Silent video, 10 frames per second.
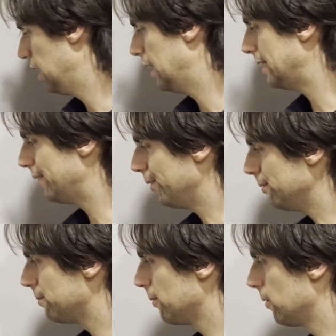And I know
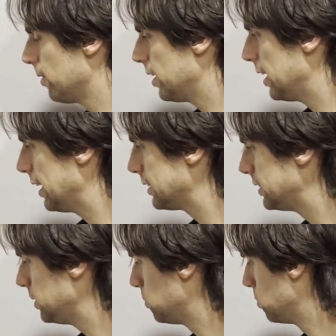for
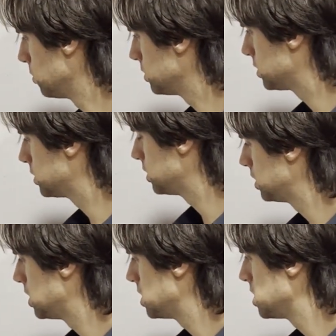x equals
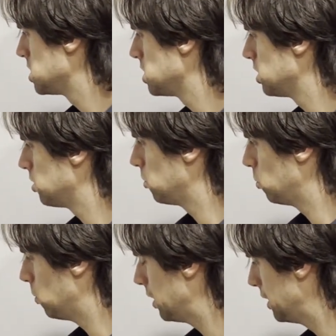1